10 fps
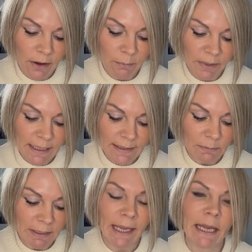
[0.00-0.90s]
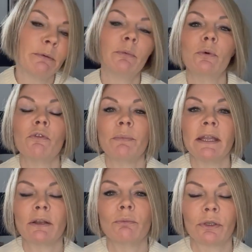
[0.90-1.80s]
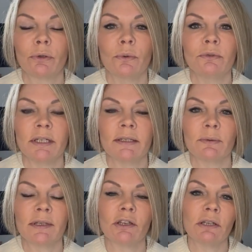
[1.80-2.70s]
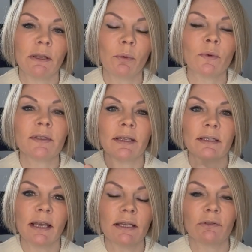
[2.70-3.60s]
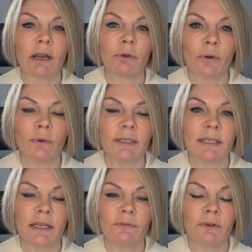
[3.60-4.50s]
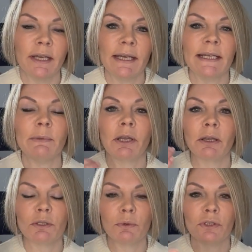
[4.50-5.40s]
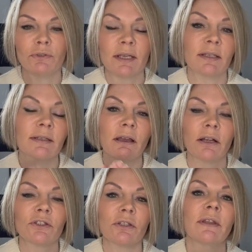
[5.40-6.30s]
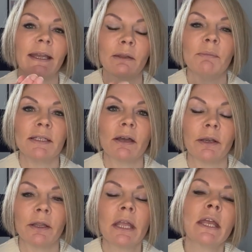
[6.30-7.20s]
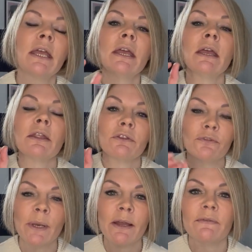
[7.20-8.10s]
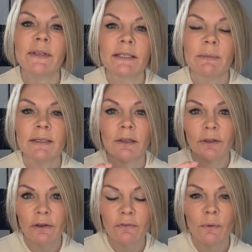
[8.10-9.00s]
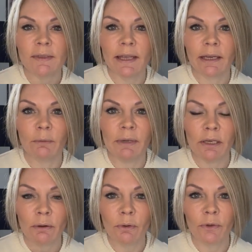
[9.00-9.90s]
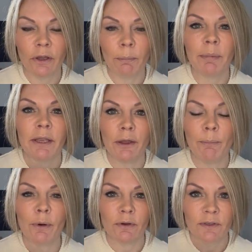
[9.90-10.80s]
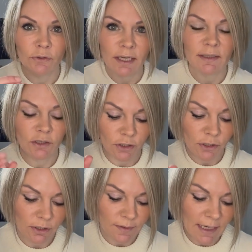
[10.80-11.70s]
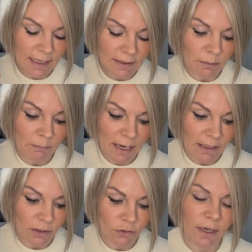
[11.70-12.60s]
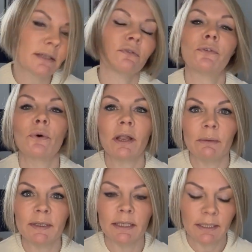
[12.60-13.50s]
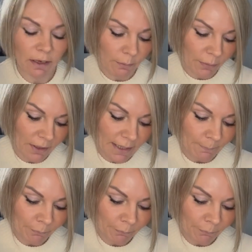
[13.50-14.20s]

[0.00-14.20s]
needs to be capable of being recorded. So essentially, if they want to send a letter out recorded delivery, it needs to be going to an address as such that can be done. The fallout of this means that going forwards, there can be no longer PO box addresses used as the main address for a limited company.